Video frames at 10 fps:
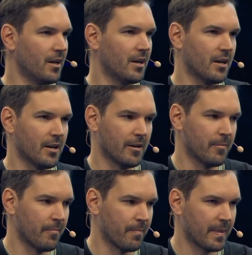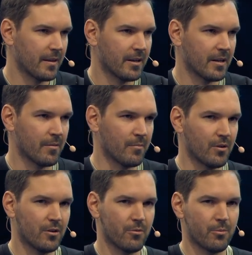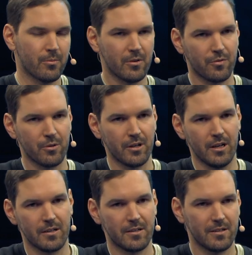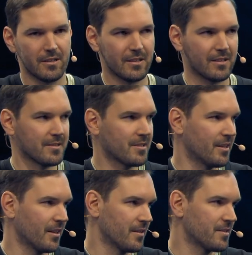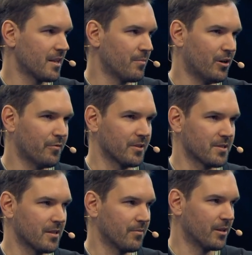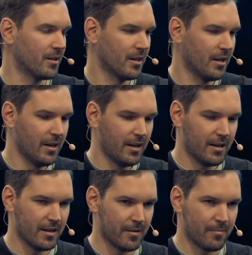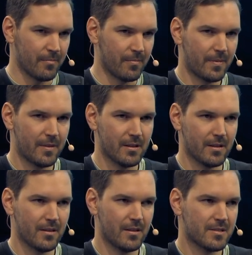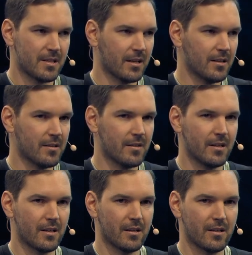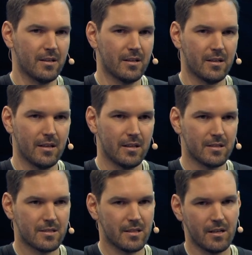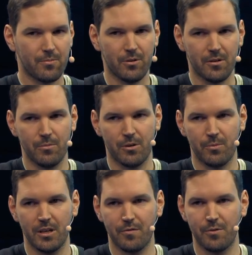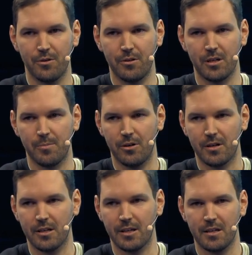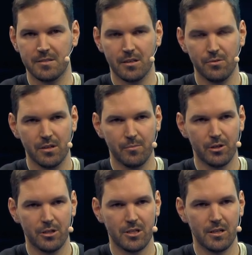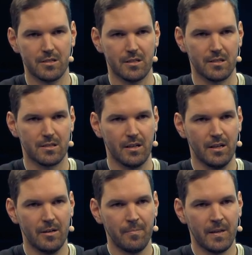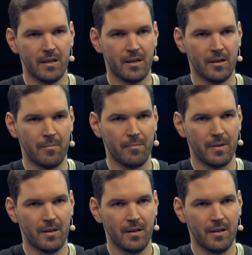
um, um, or if you're not uh, sitting in the same office even um, the the second thing uh, is that what what we have learned about like executing projects is um,